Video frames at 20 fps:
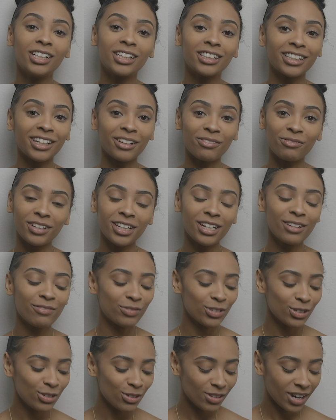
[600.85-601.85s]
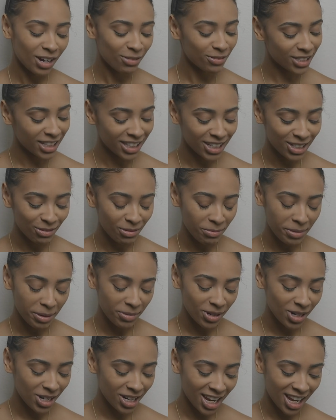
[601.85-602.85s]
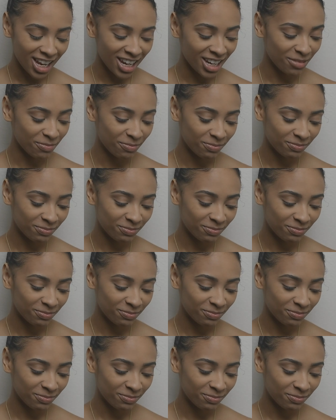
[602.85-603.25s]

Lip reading: That vegan food, I wish I could remember her name.